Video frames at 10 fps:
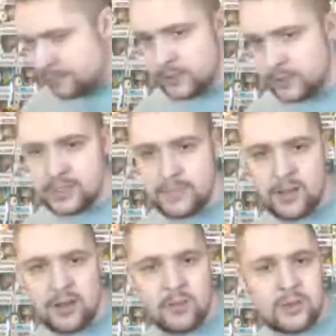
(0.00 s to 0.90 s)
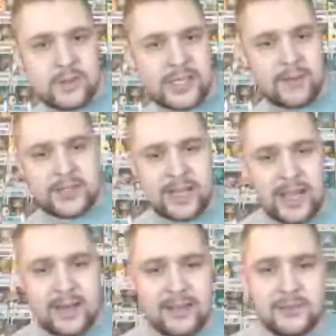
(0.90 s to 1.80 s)
Fresh Prince of Bel-Air. When was that?
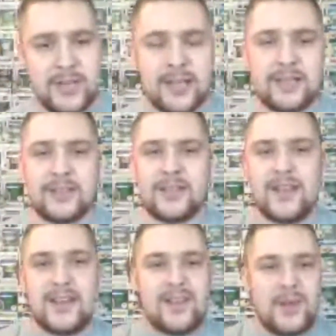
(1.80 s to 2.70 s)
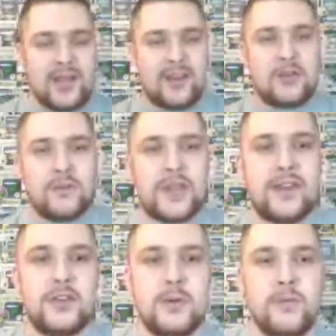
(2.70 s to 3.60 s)
Was that 80s or 90s? It'd be kind of cool if
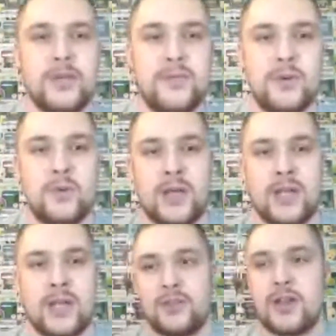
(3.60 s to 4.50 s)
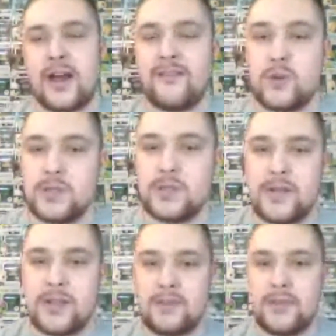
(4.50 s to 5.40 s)
they could do a reboot and, have Will
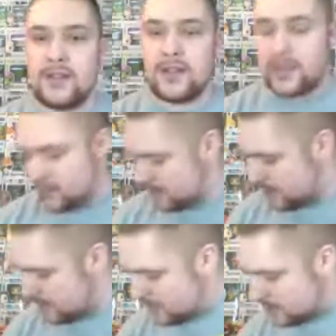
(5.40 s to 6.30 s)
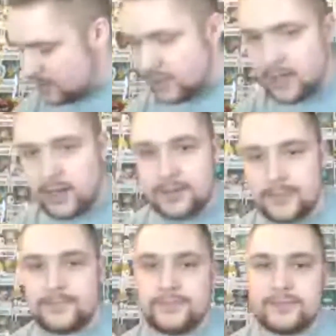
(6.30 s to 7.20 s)
Smith be like the
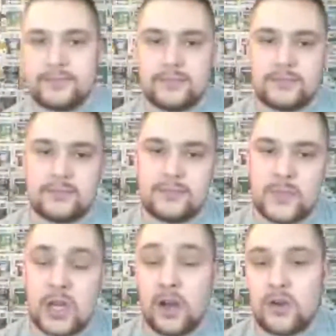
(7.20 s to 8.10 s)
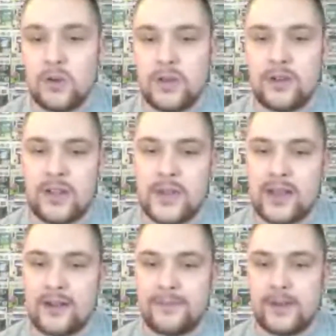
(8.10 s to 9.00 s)
uncle in there. That'd be
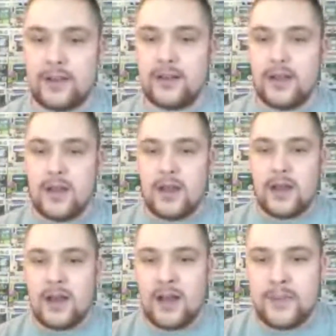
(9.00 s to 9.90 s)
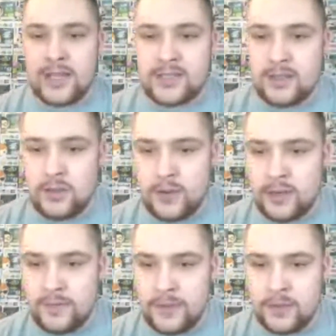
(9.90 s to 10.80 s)
kind of fun. Less than
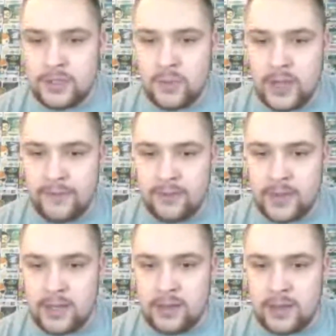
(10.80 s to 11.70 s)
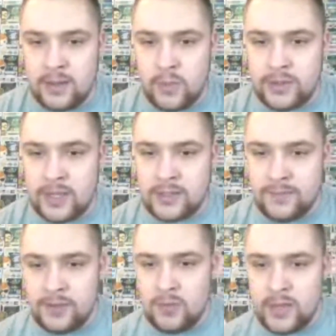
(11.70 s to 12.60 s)
300 views away from getting a 1,000
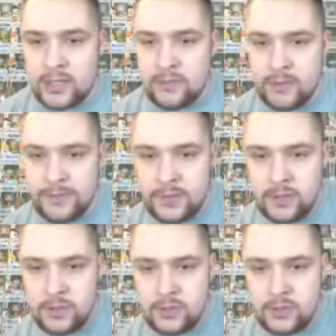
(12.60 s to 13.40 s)
view on my review